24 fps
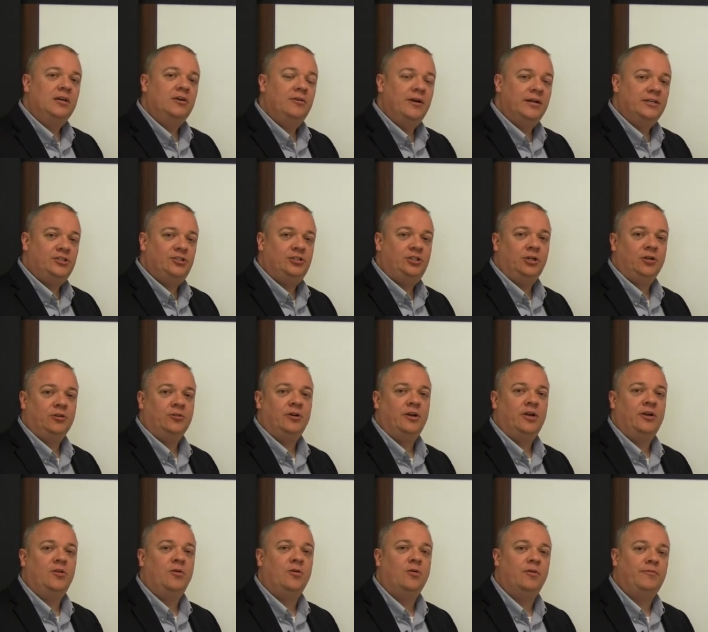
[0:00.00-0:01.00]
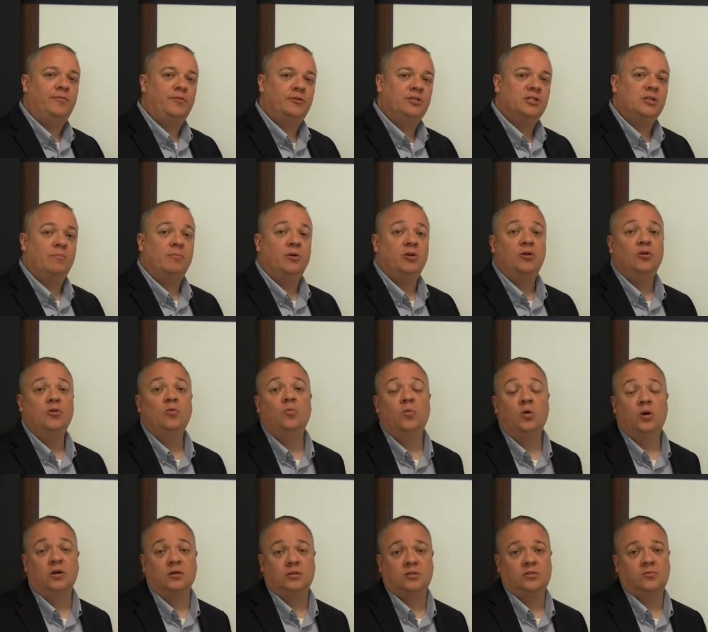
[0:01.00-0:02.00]
who has children or if you're someone who
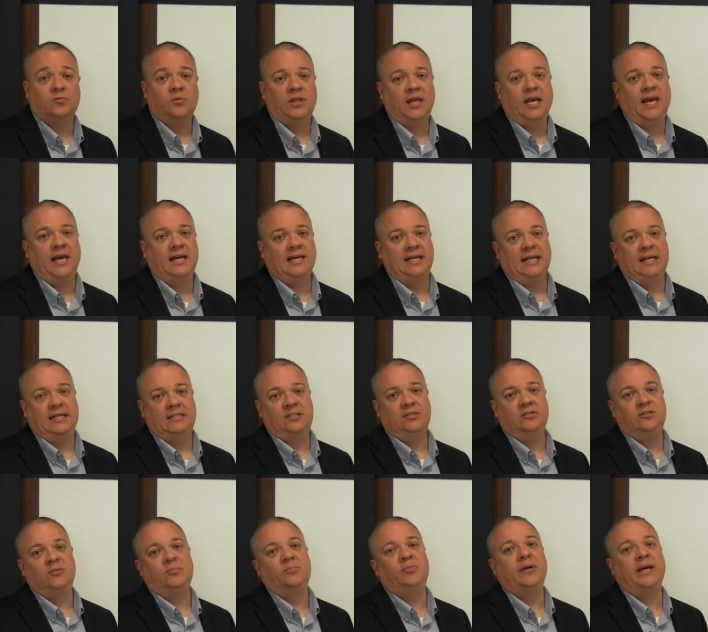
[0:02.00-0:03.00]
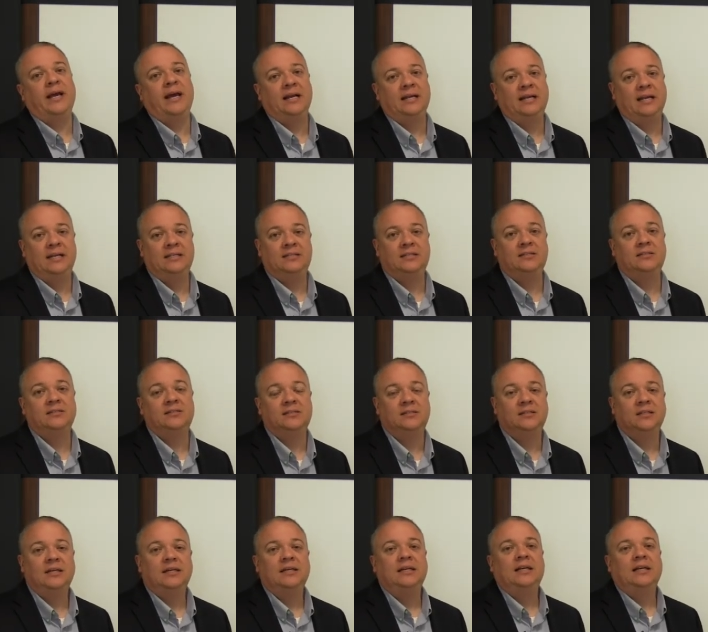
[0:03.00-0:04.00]
works with adolescents or pre-adolescents,